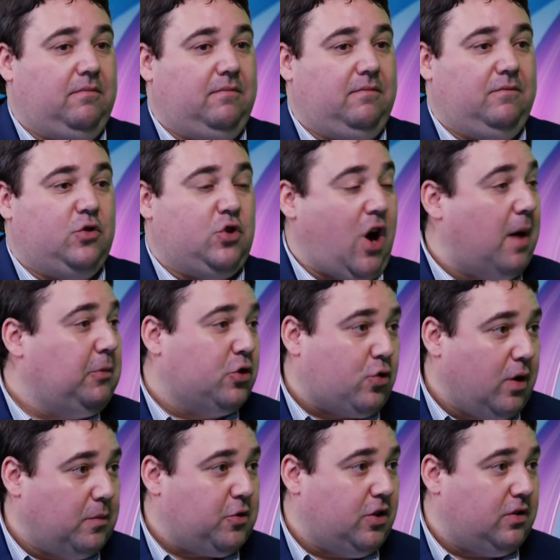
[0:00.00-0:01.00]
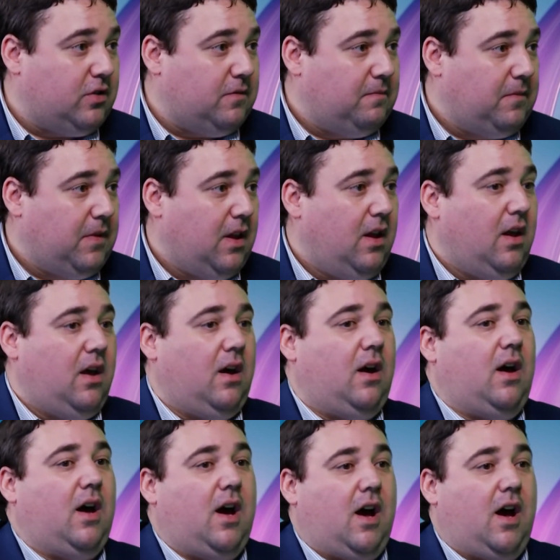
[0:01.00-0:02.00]
job descriptions,
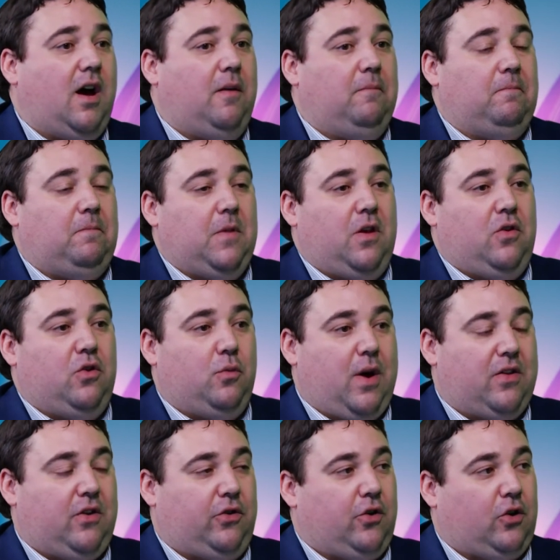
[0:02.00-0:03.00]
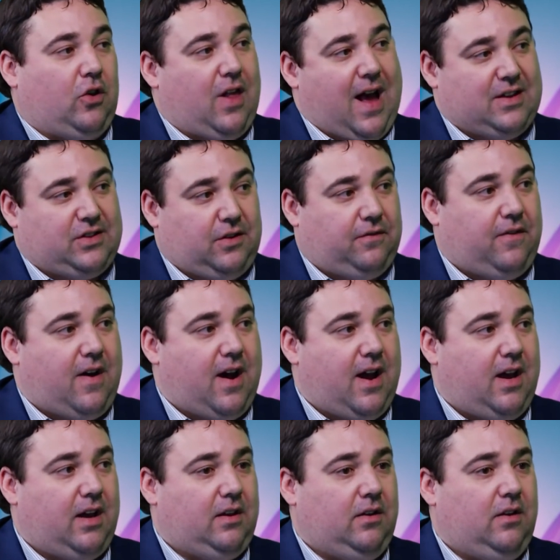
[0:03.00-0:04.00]
the way that they're
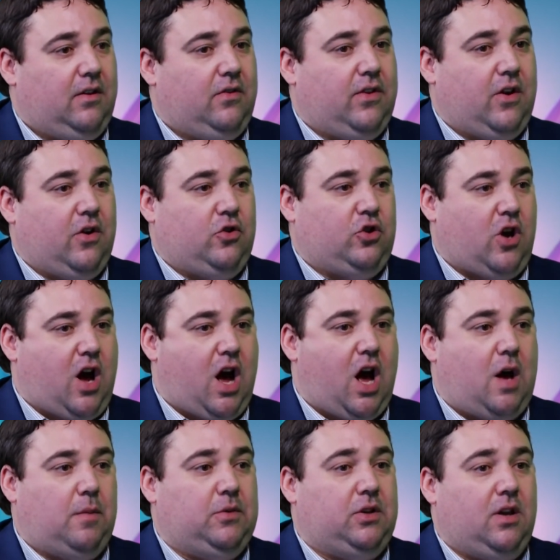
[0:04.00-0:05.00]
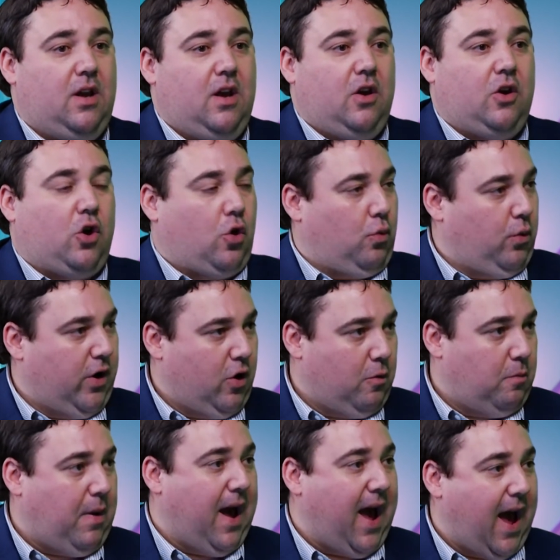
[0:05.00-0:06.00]
classifying their jobs, career
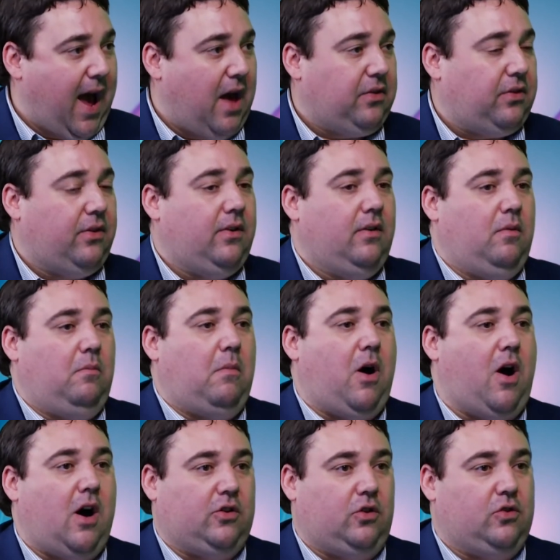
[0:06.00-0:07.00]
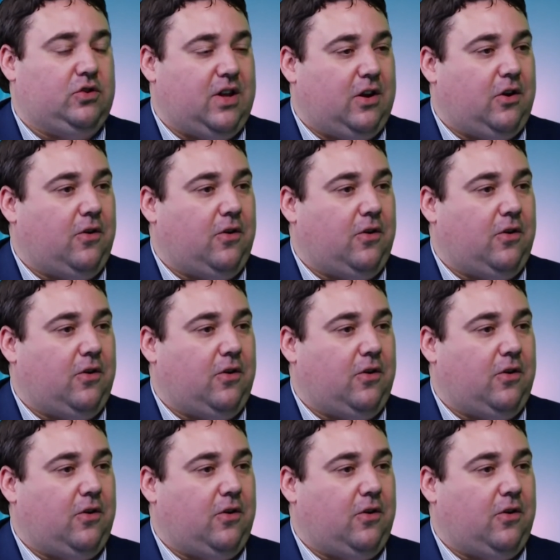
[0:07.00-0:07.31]
path models that are